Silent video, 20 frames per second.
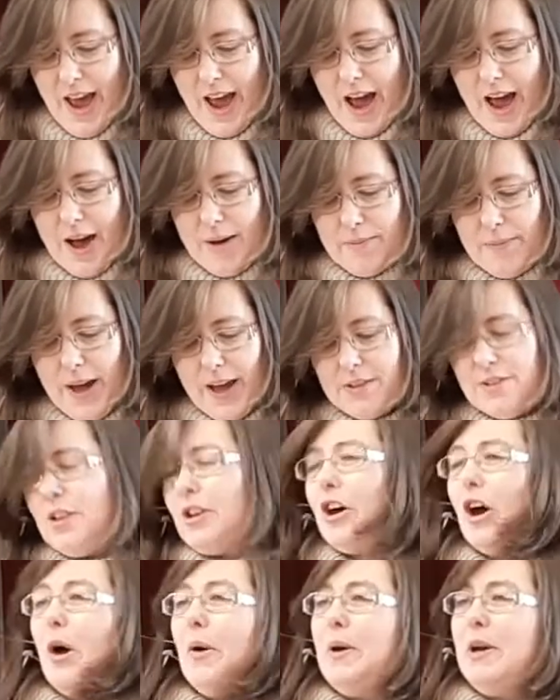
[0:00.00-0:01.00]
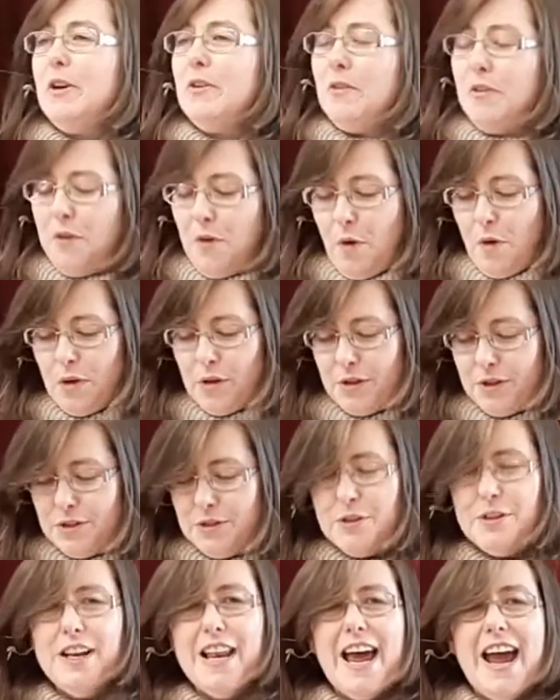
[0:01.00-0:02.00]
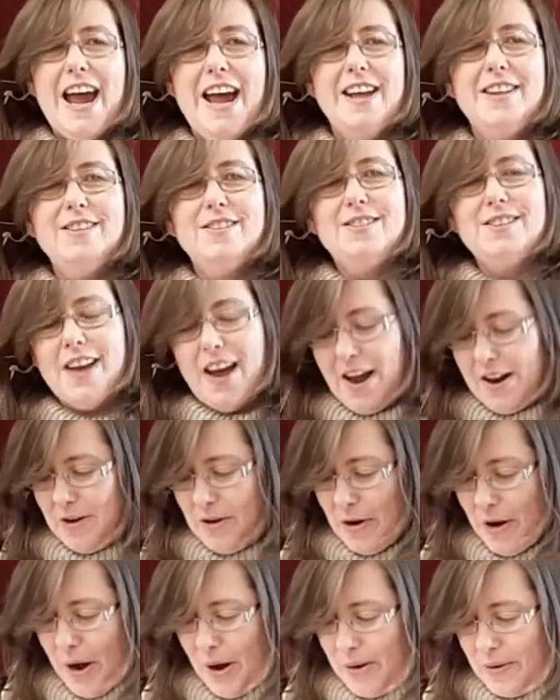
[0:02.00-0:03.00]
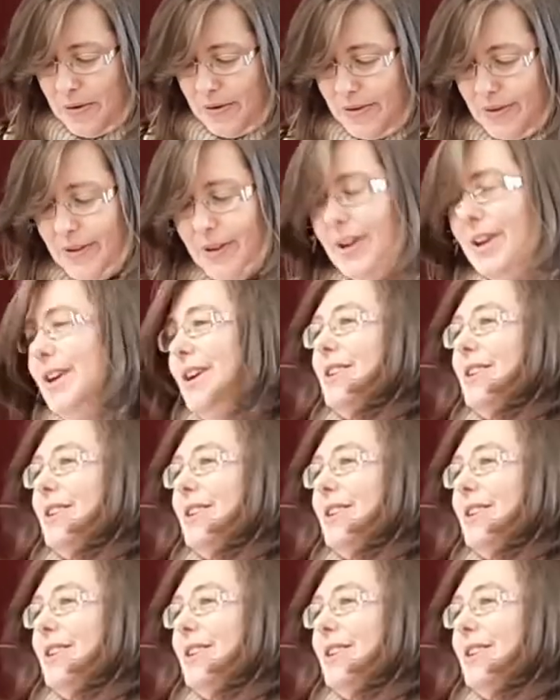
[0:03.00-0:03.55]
as a going forth to lands unknown,